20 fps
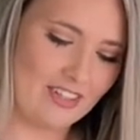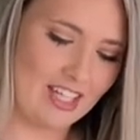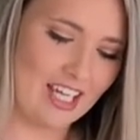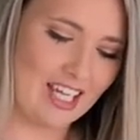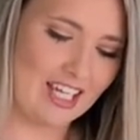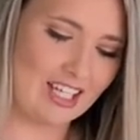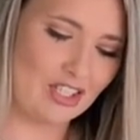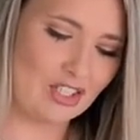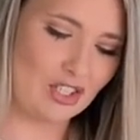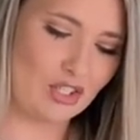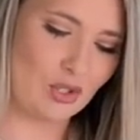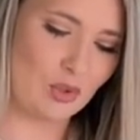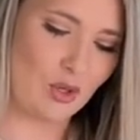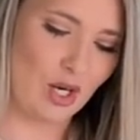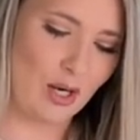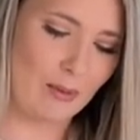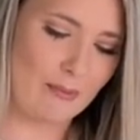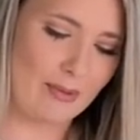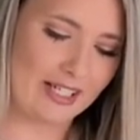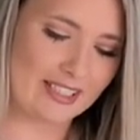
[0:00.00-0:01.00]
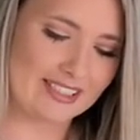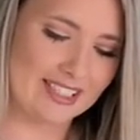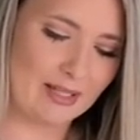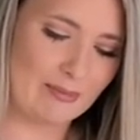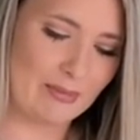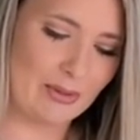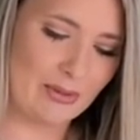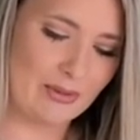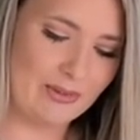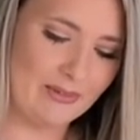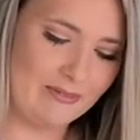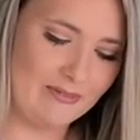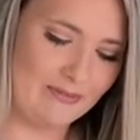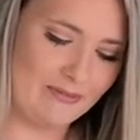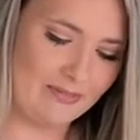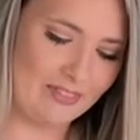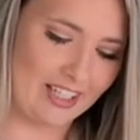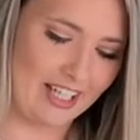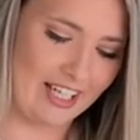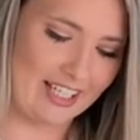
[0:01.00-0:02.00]
into our mixing bowl,
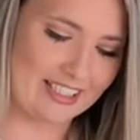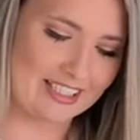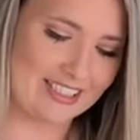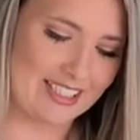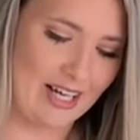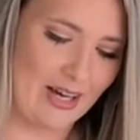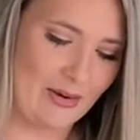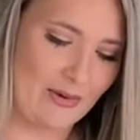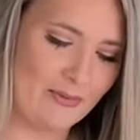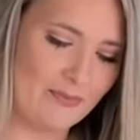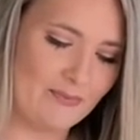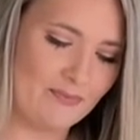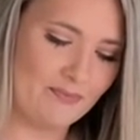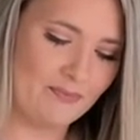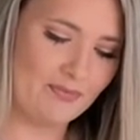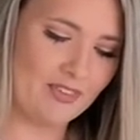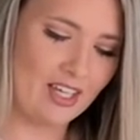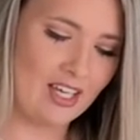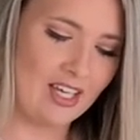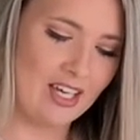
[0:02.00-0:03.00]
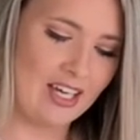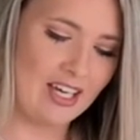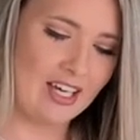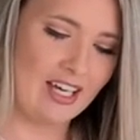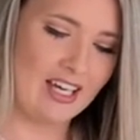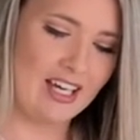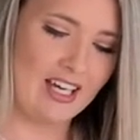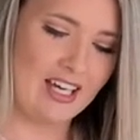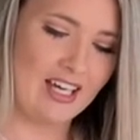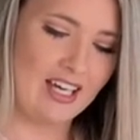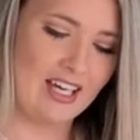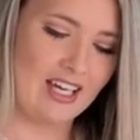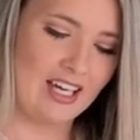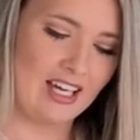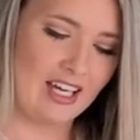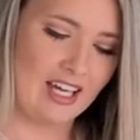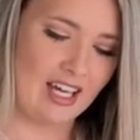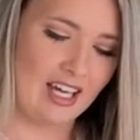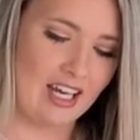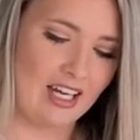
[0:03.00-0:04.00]
like so.
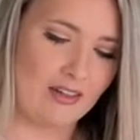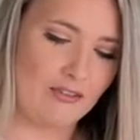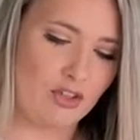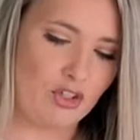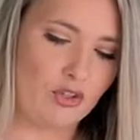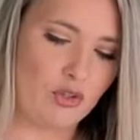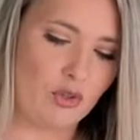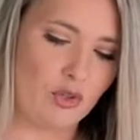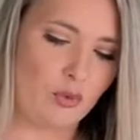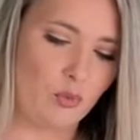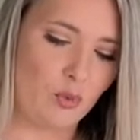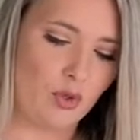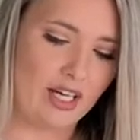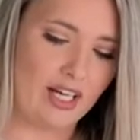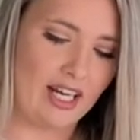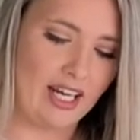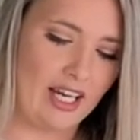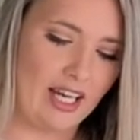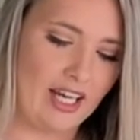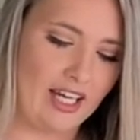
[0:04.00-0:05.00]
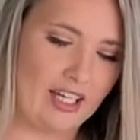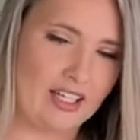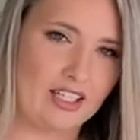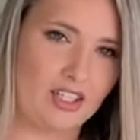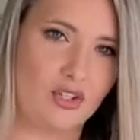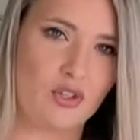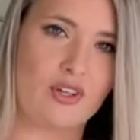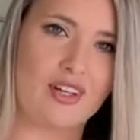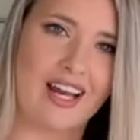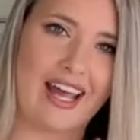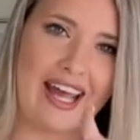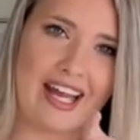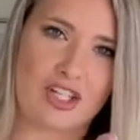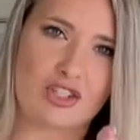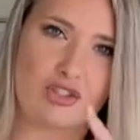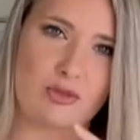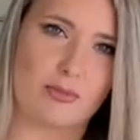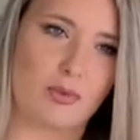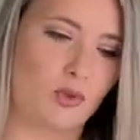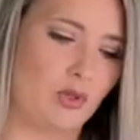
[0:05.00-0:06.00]
And if you do it with one hand, you get
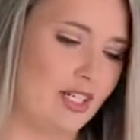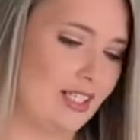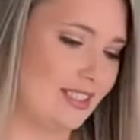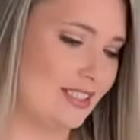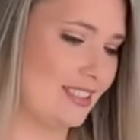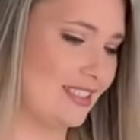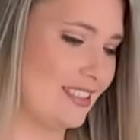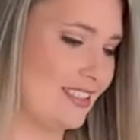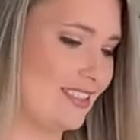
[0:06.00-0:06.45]
extra points.